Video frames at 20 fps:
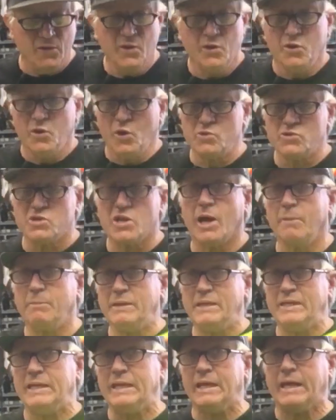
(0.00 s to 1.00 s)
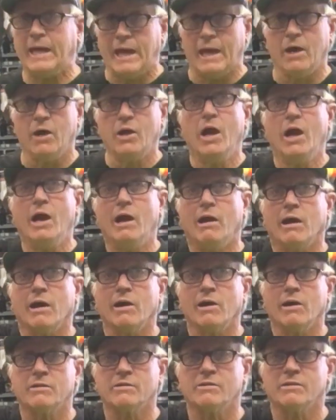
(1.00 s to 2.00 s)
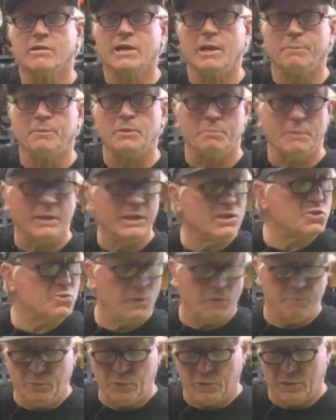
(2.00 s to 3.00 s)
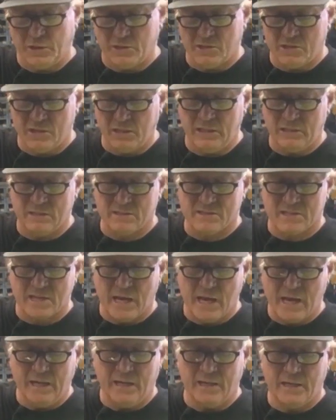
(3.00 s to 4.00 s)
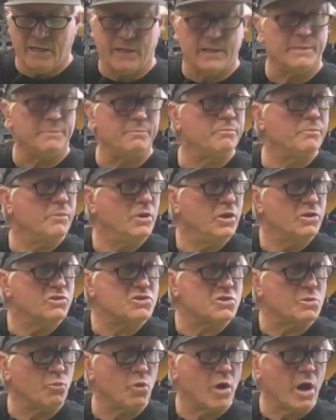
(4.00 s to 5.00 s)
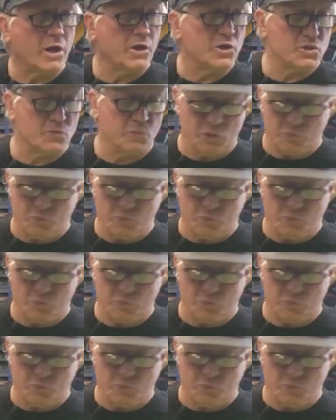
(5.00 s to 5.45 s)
No Zombie decal. Our couple of buttons we put inside, some rocker switch